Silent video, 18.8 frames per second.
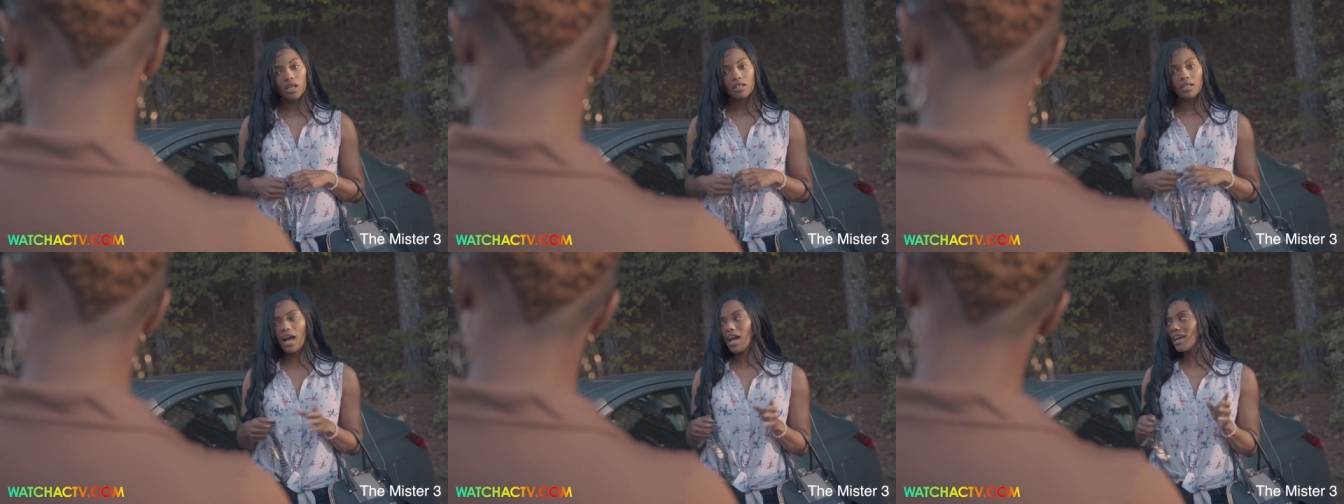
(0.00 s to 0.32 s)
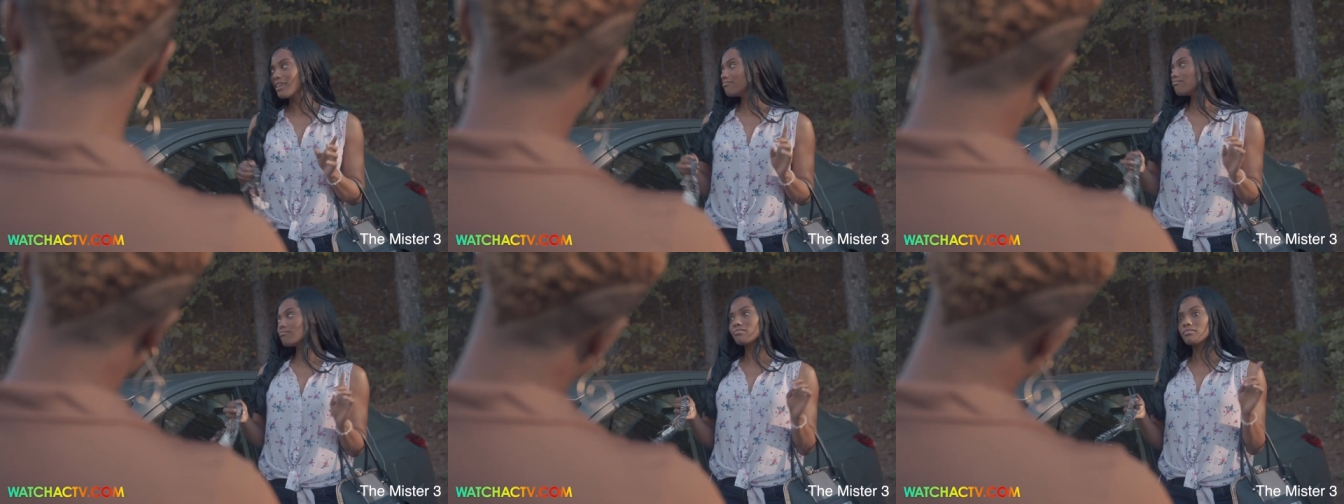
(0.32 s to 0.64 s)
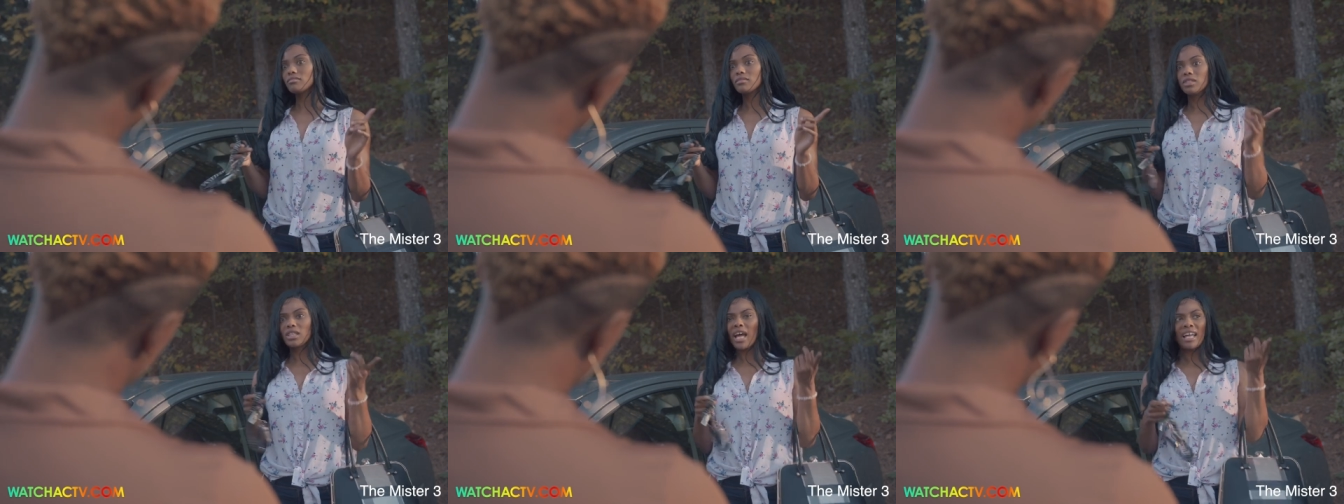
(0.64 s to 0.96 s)
Not,
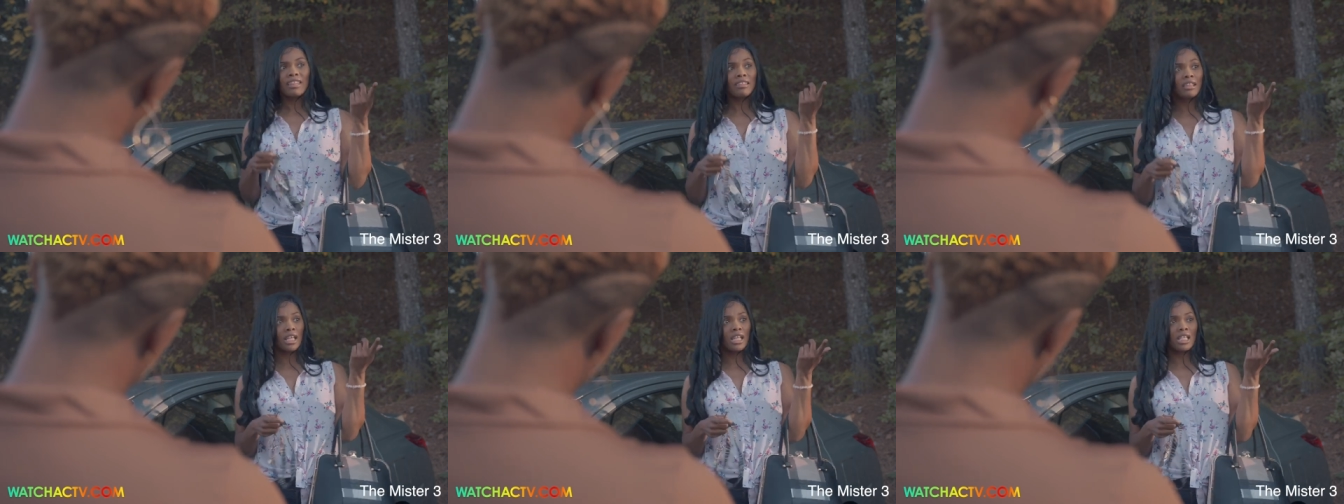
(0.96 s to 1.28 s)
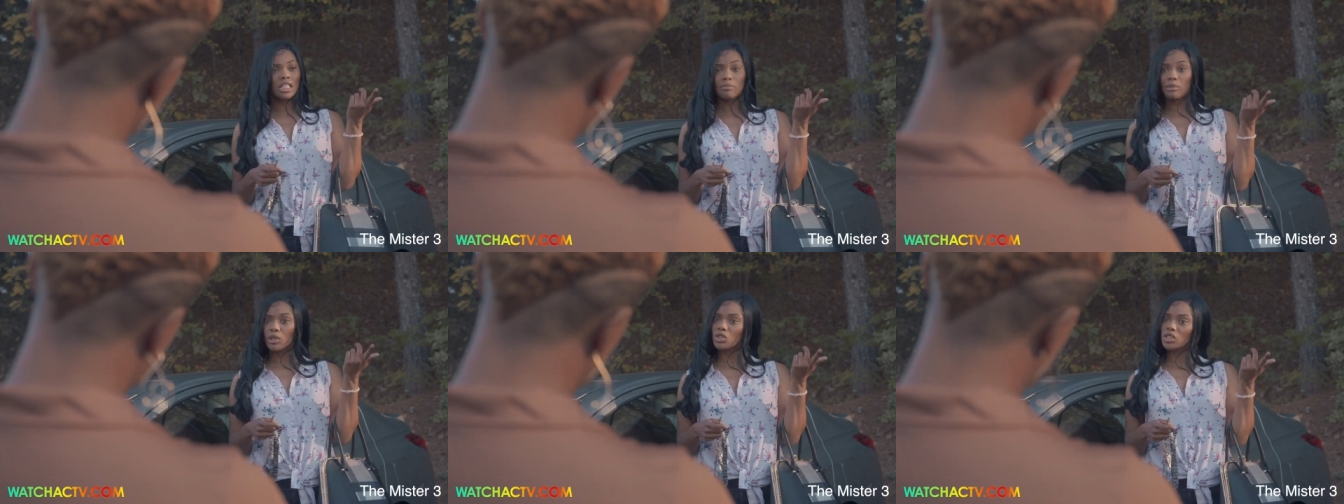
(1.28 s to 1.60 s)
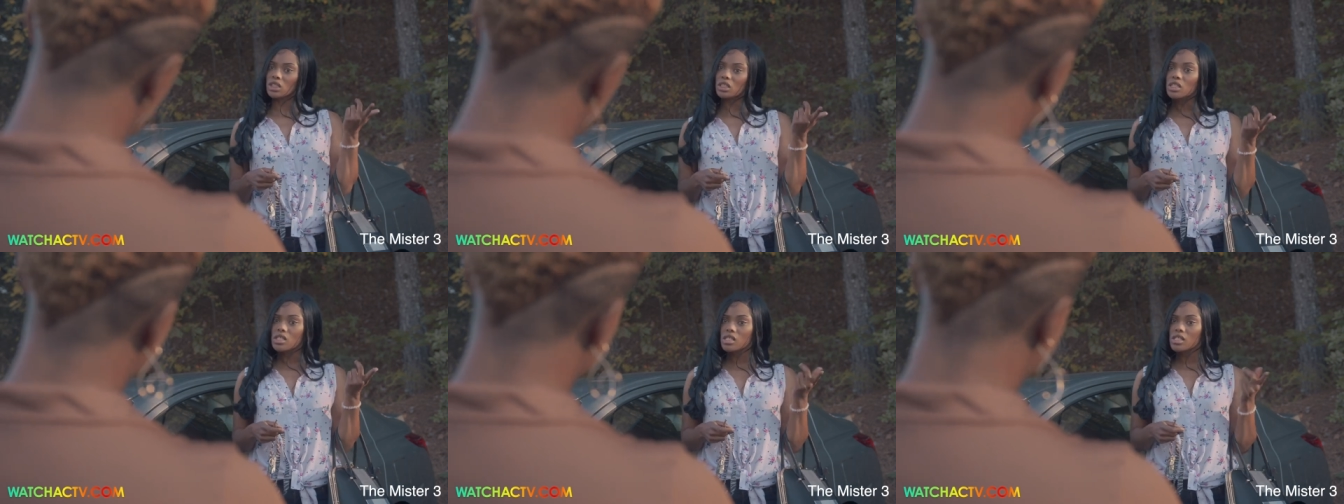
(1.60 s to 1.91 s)
not in these
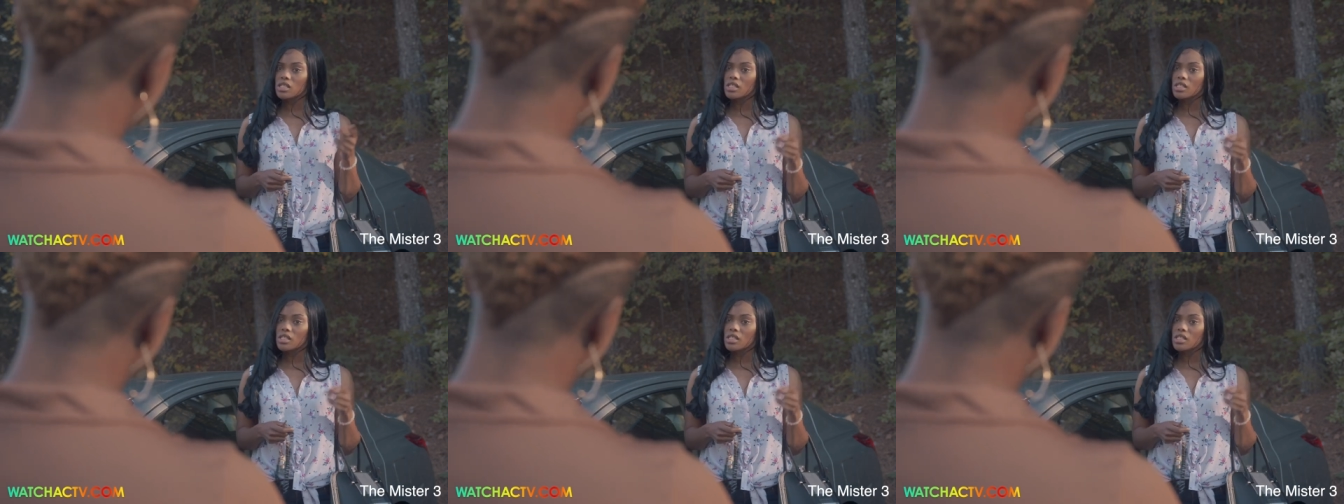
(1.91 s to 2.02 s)
buildings.